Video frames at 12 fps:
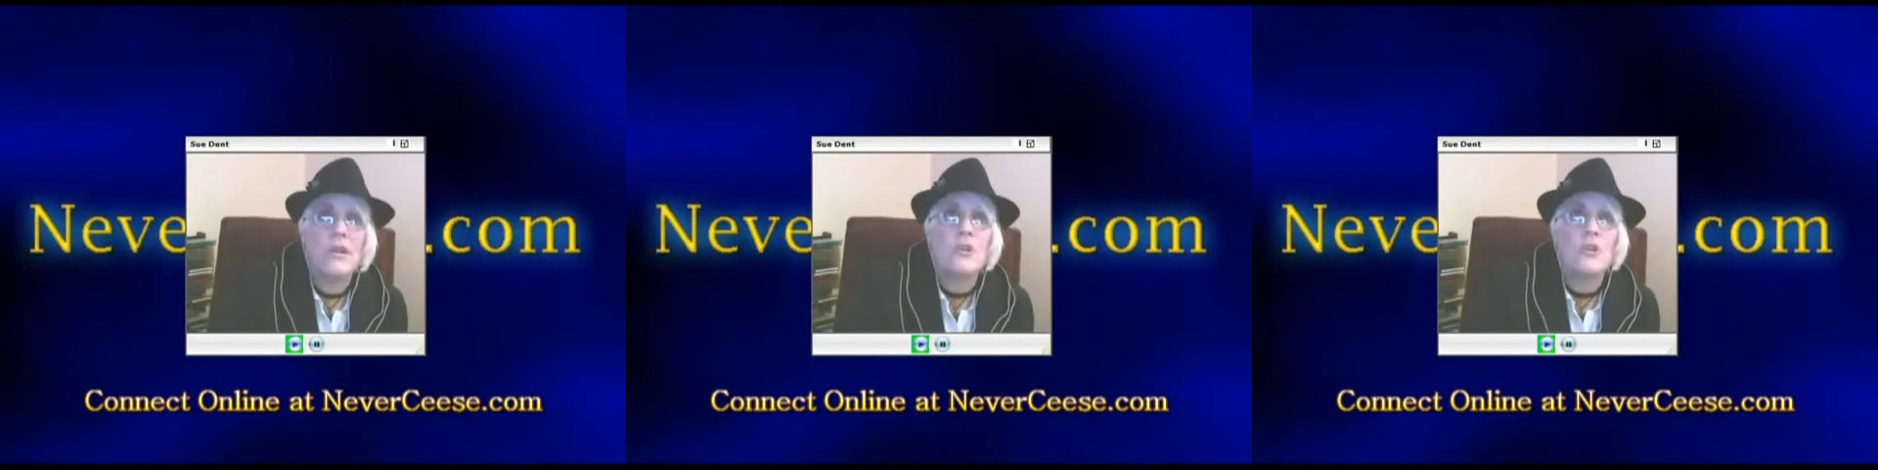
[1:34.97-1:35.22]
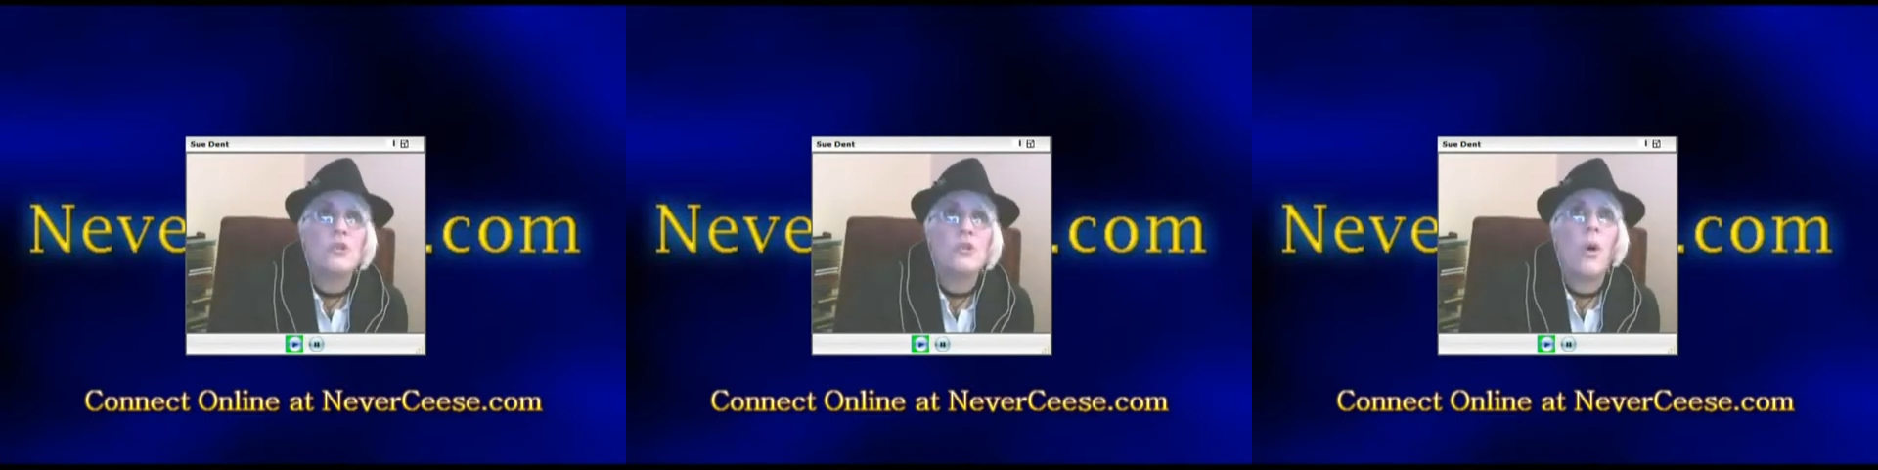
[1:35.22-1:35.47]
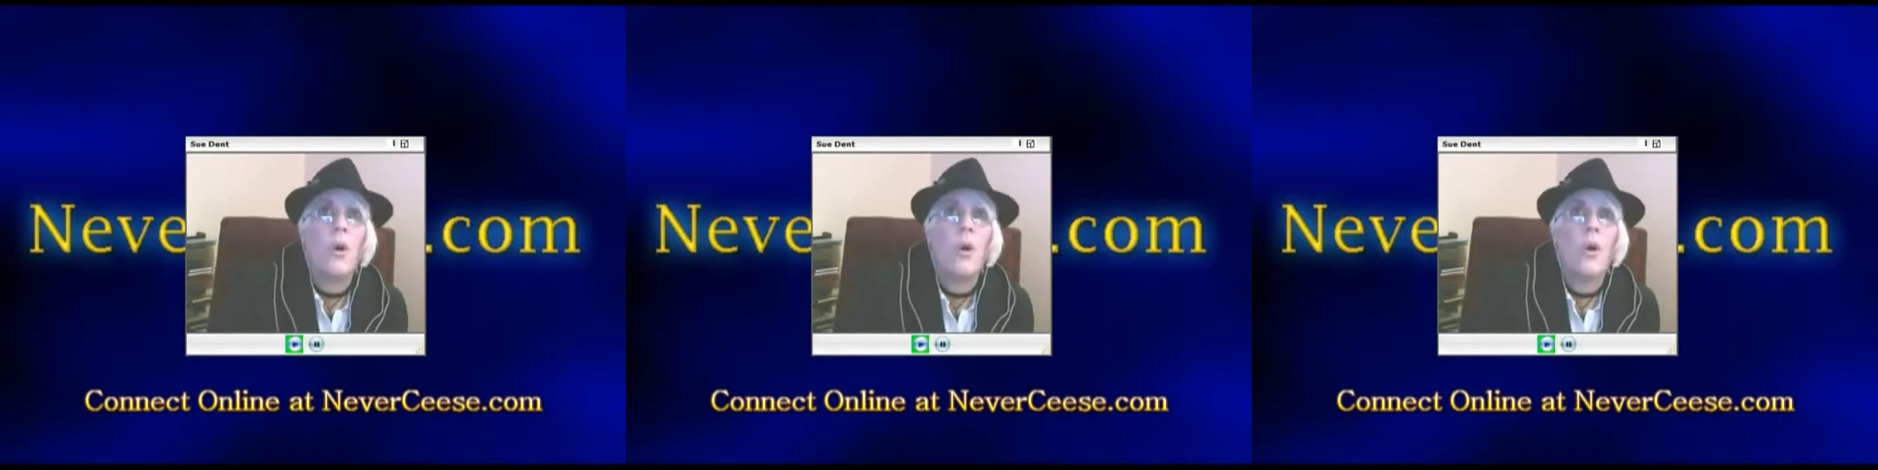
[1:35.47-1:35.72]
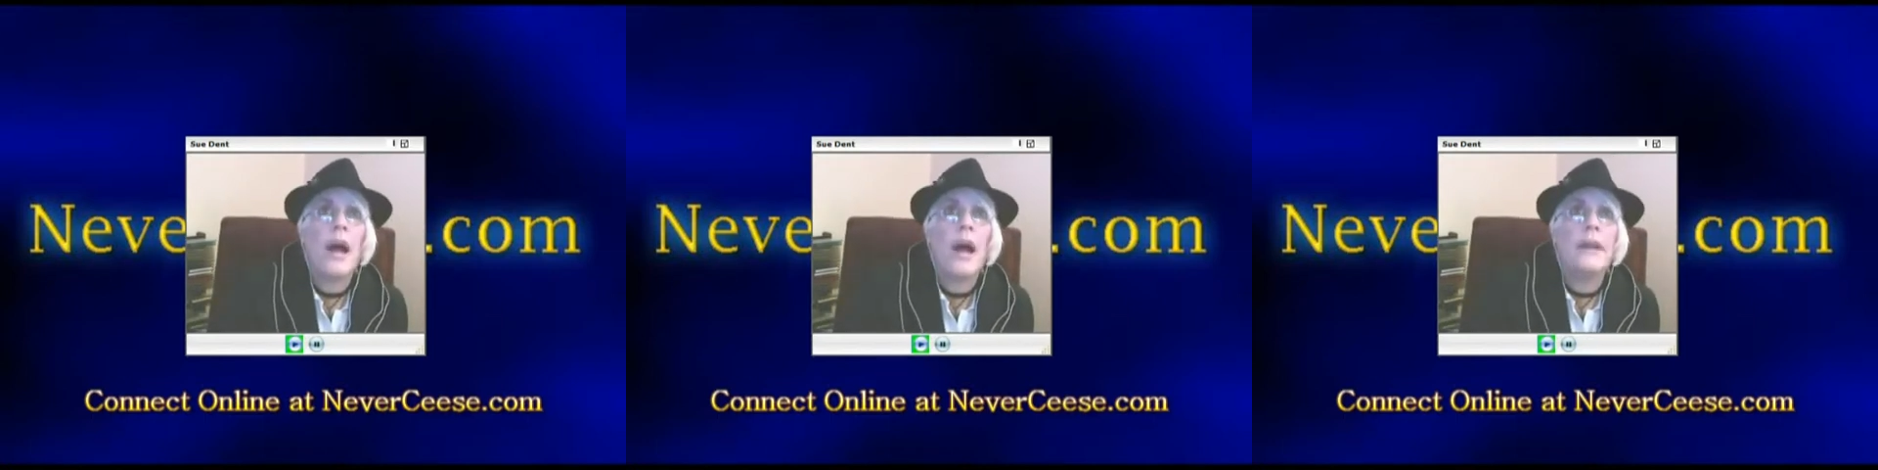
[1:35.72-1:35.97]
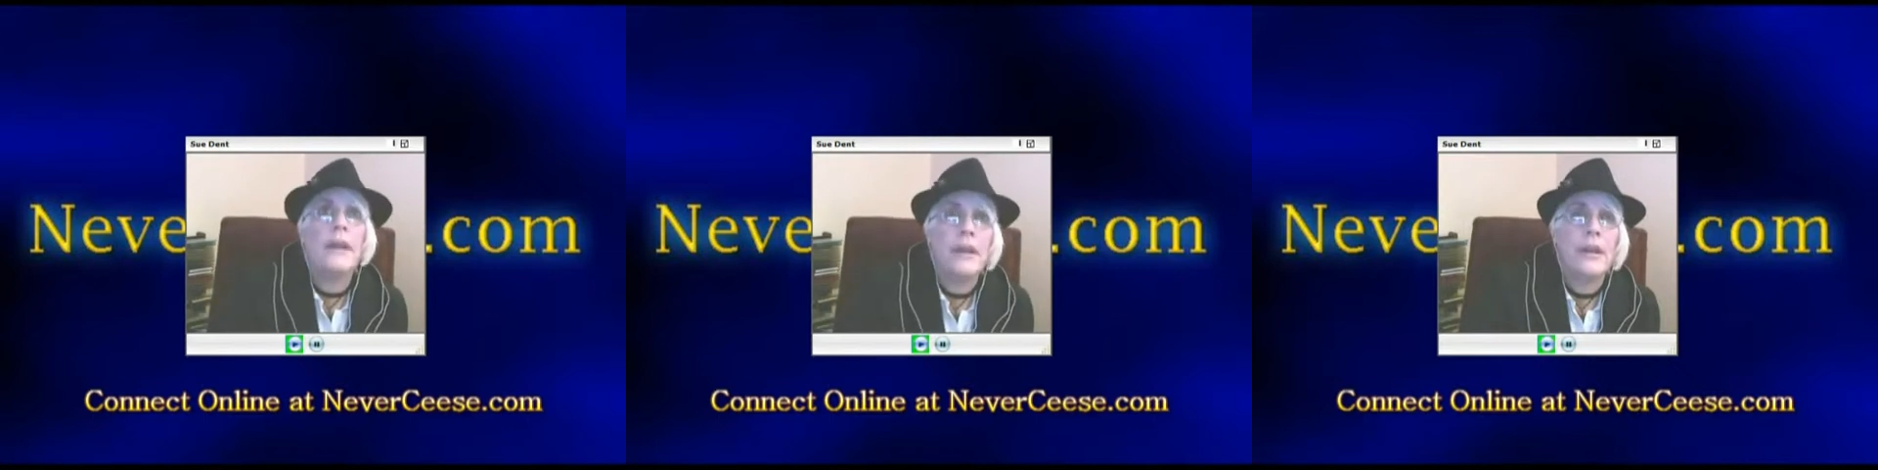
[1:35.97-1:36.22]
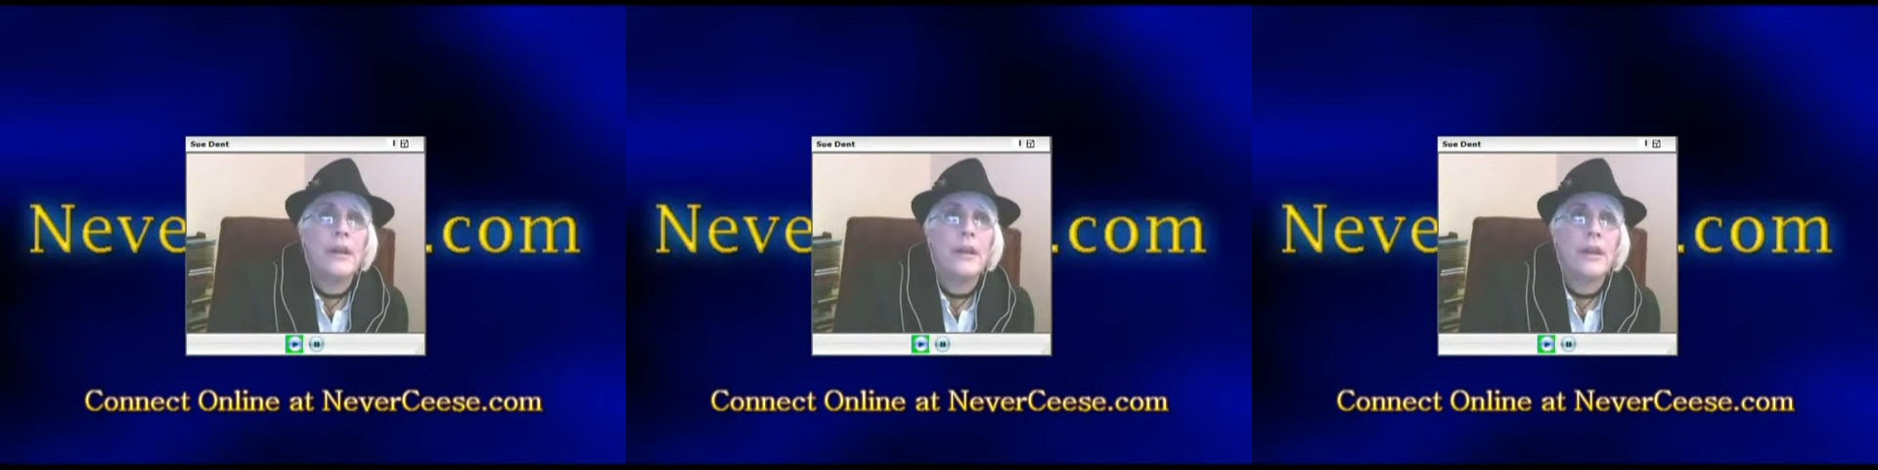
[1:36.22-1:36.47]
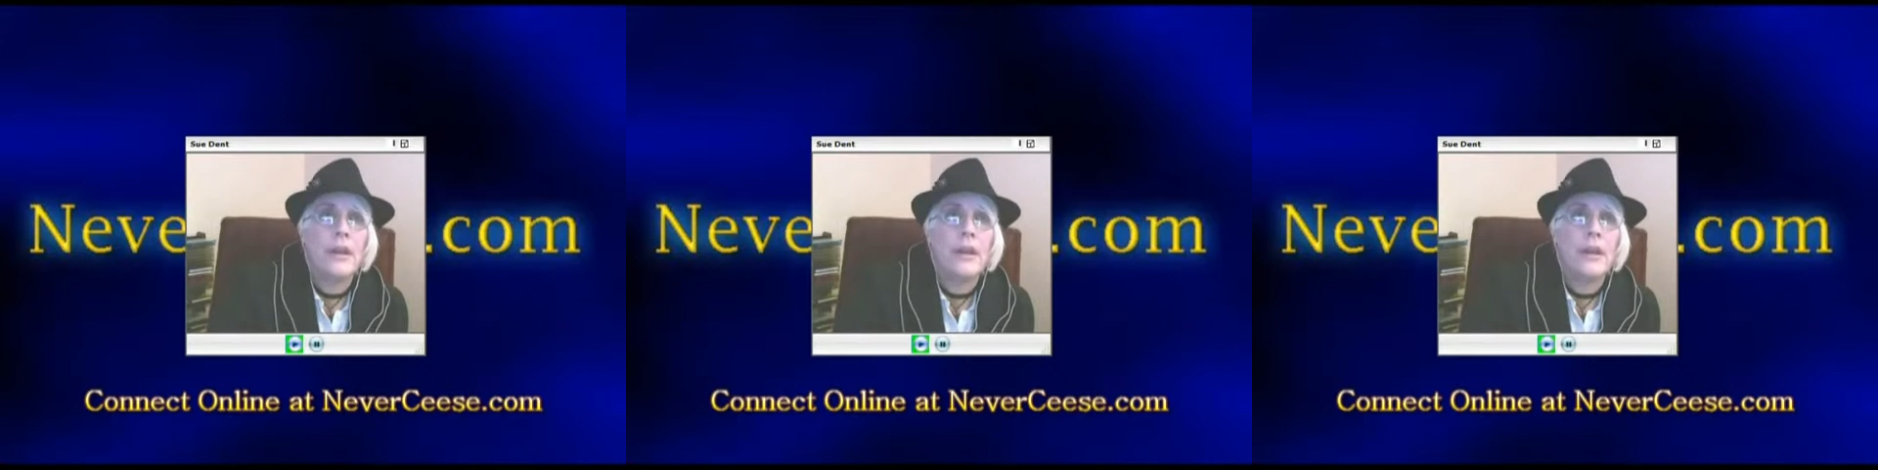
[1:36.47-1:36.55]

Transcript: I knew it was a good story.